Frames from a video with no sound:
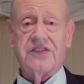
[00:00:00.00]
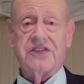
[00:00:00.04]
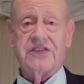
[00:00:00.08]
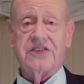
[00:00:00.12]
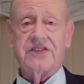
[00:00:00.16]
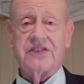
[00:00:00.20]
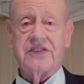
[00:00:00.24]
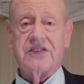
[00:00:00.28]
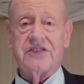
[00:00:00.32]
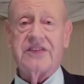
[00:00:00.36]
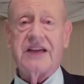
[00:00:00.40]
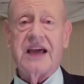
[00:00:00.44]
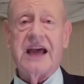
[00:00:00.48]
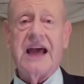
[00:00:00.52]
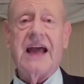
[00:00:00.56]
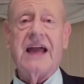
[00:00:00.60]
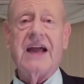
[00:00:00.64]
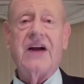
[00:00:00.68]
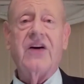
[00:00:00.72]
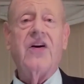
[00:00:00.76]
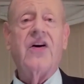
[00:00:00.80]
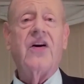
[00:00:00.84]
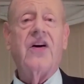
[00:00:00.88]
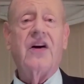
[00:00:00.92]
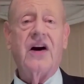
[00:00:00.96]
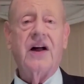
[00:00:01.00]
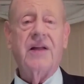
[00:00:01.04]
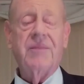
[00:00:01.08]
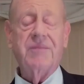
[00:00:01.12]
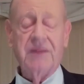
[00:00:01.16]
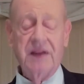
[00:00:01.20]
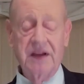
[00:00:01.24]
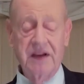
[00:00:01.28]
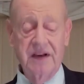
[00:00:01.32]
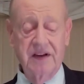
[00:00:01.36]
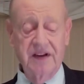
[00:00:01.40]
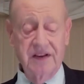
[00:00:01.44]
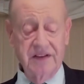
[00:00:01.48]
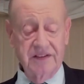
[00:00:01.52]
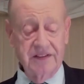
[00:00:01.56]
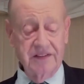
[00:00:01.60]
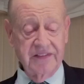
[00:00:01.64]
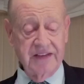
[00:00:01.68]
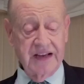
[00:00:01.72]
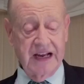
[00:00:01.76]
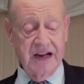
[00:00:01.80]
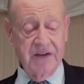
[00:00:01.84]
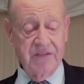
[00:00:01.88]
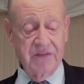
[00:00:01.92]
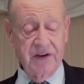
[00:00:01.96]
just to tag on to
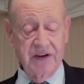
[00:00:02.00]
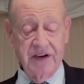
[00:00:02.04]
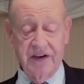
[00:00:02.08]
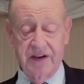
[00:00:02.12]
that one.